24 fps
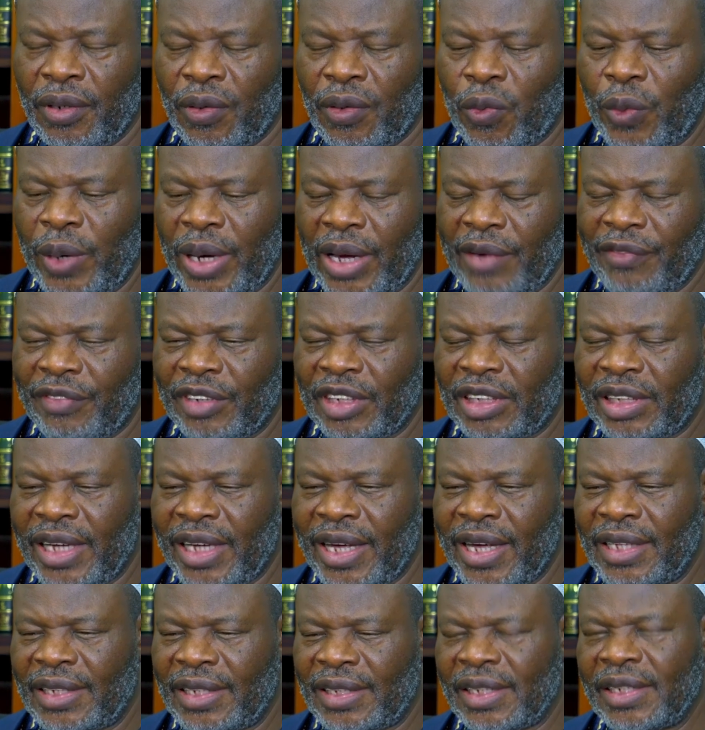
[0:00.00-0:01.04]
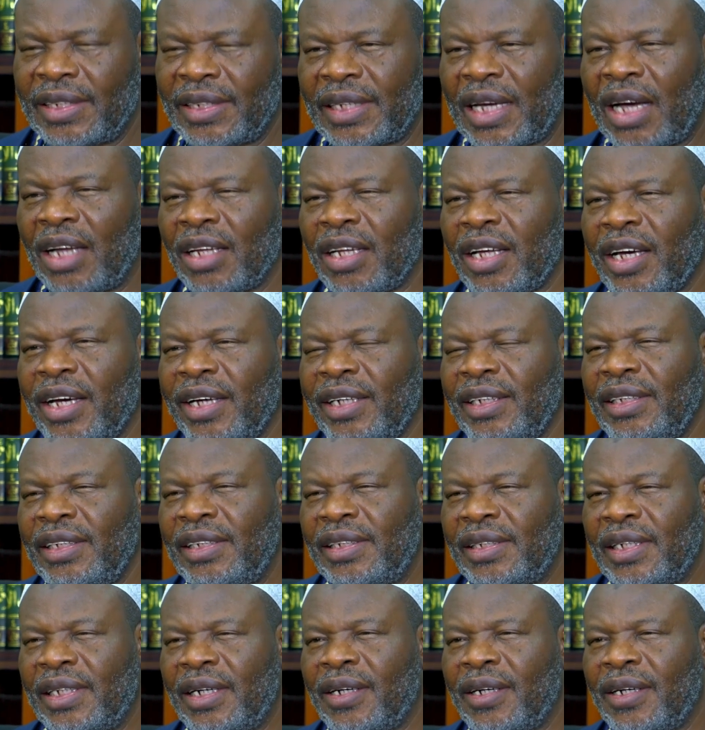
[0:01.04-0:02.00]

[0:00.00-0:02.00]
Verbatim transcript: Whoever takes his allies,